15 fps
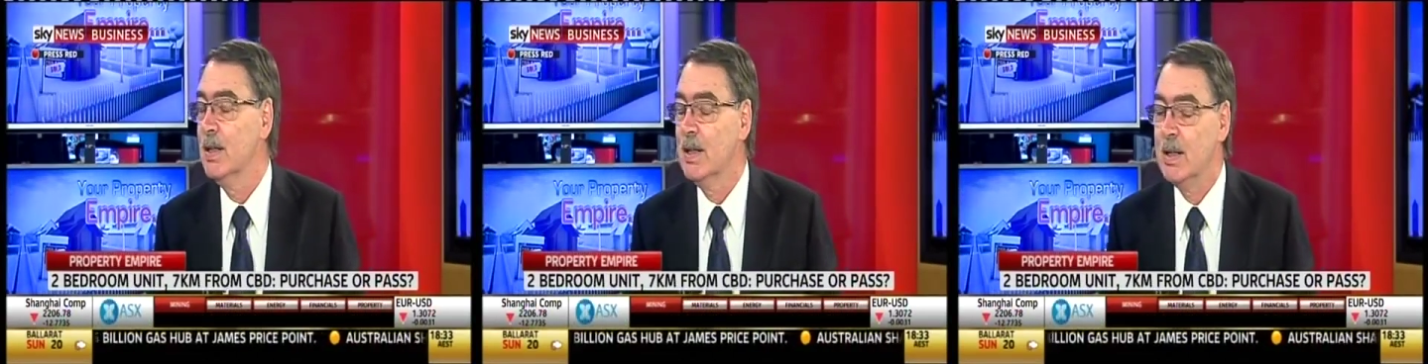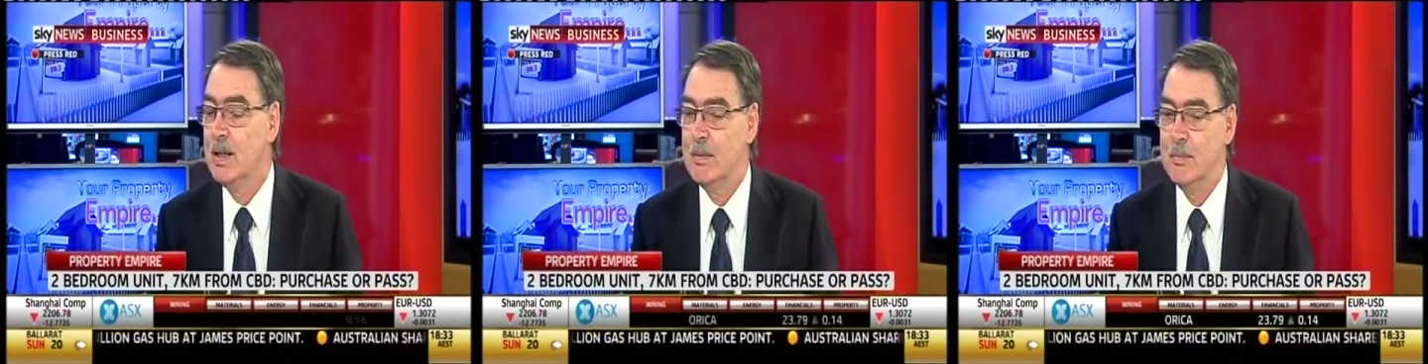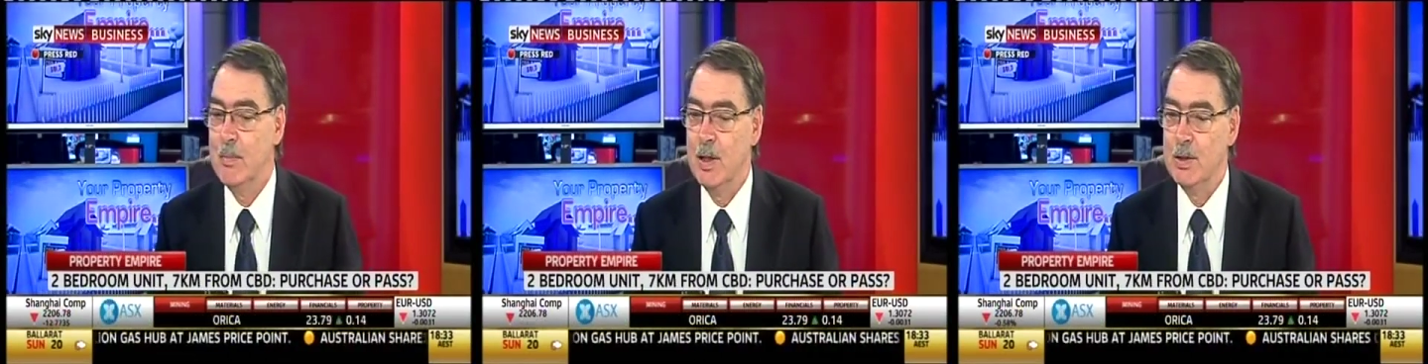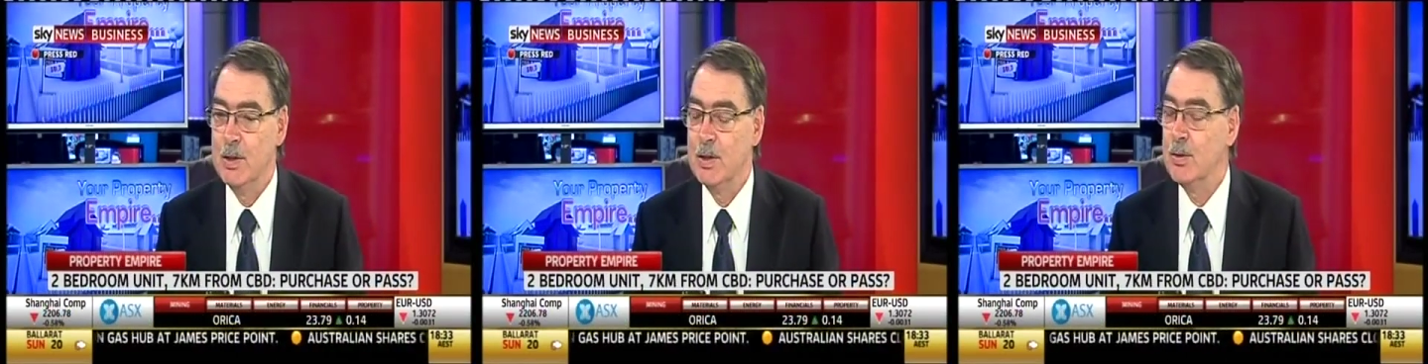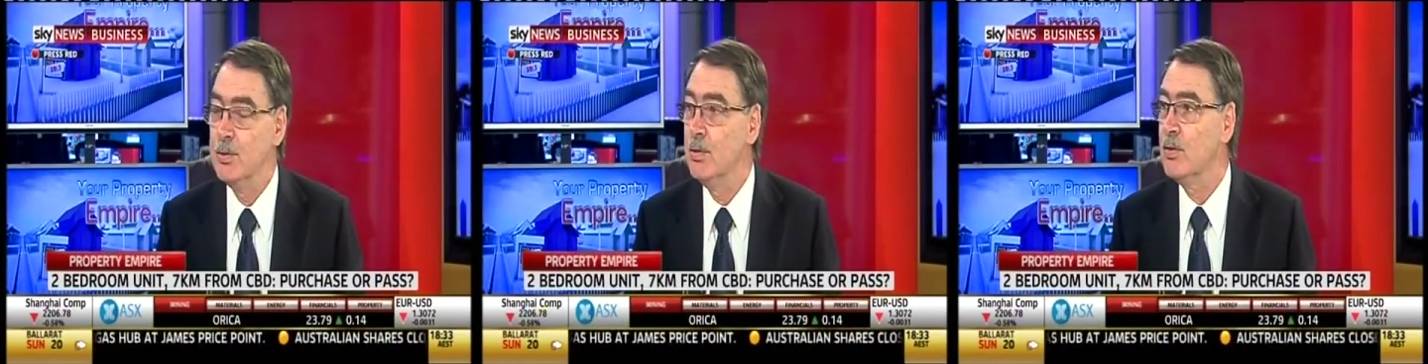And
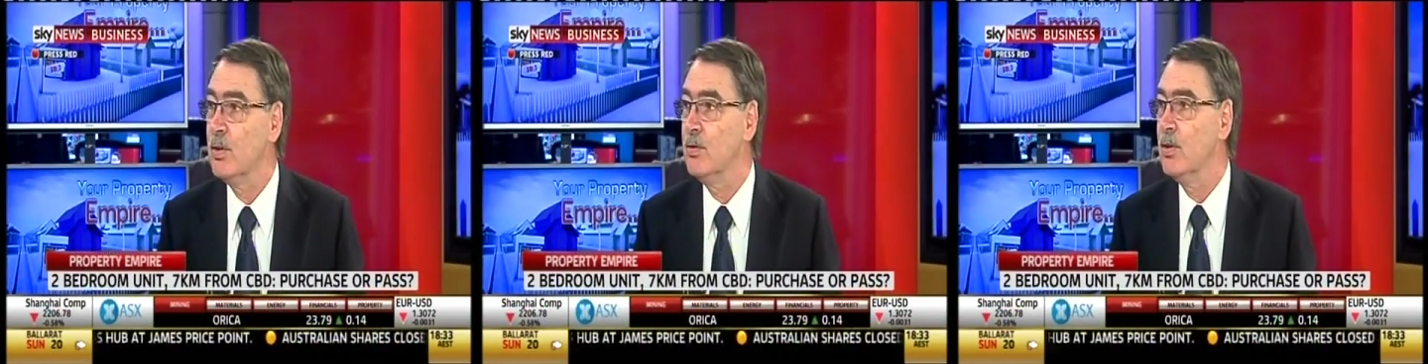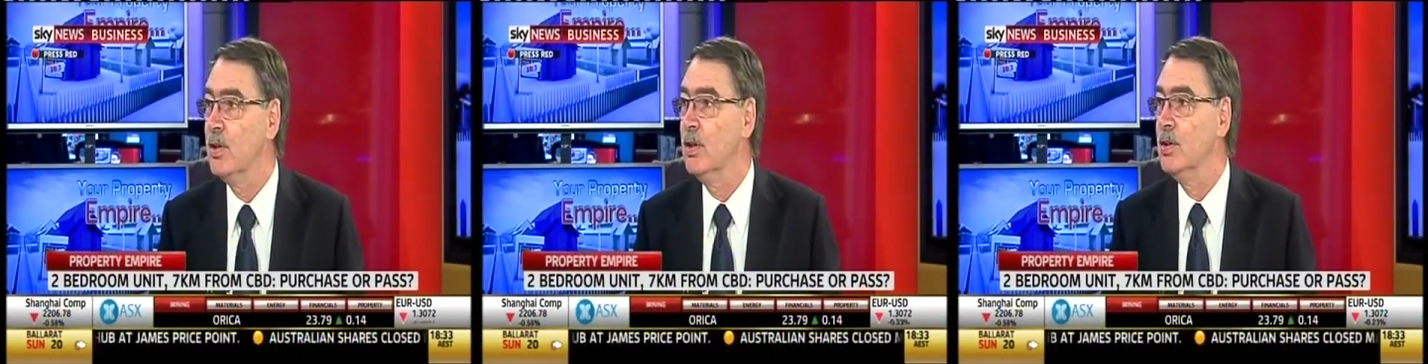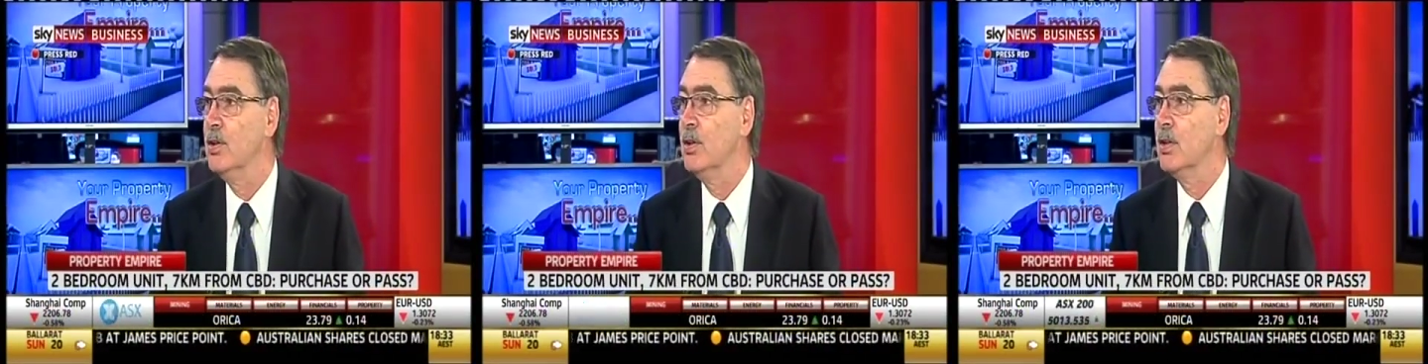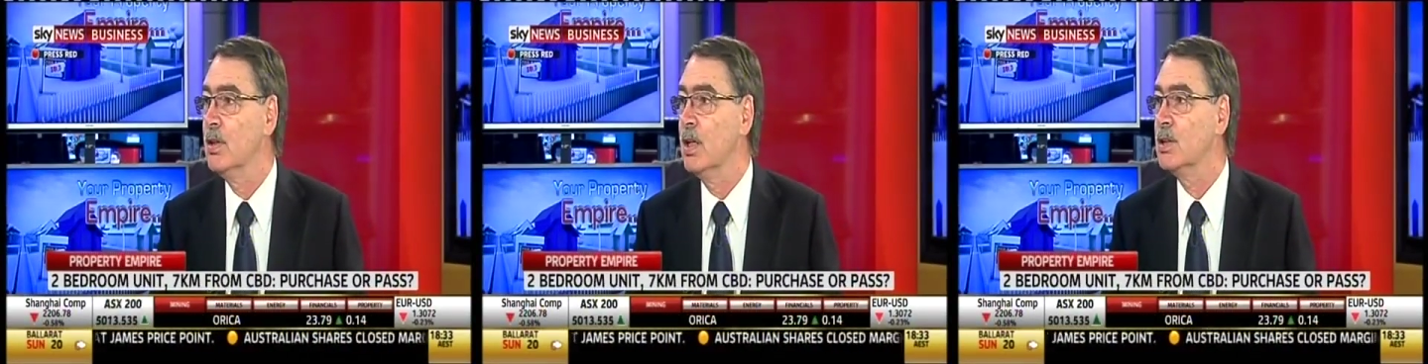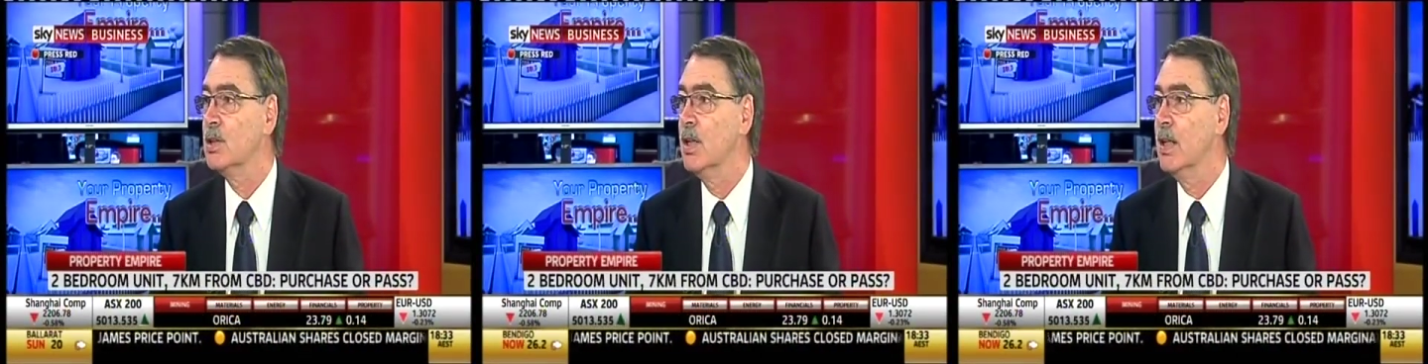you can also see that you could
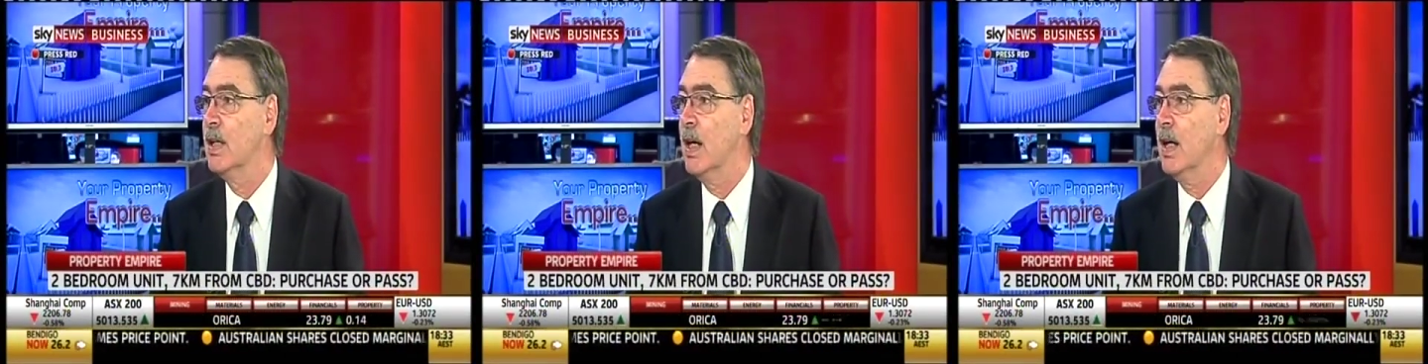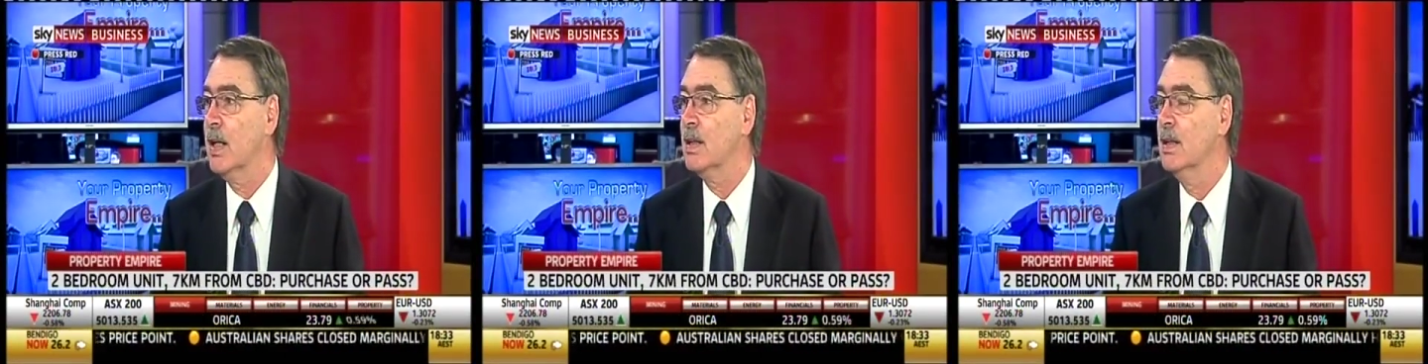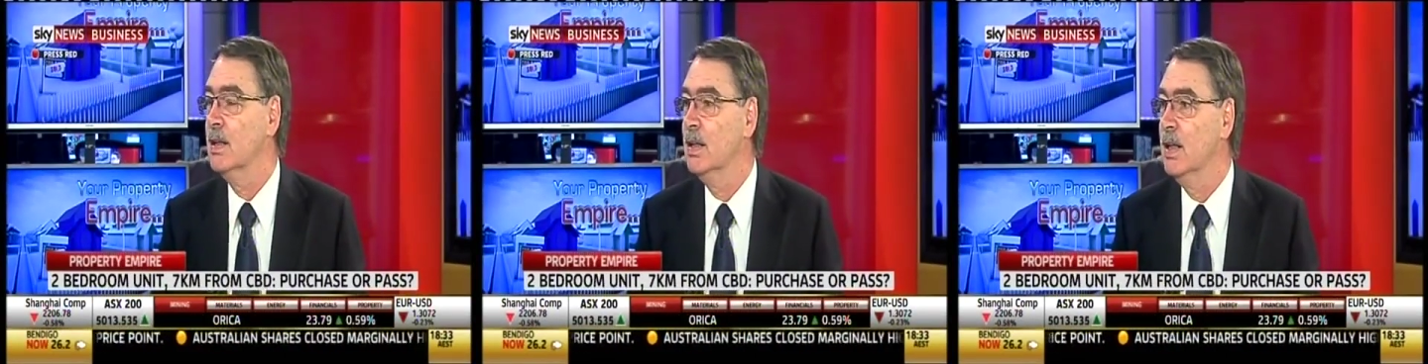actually cut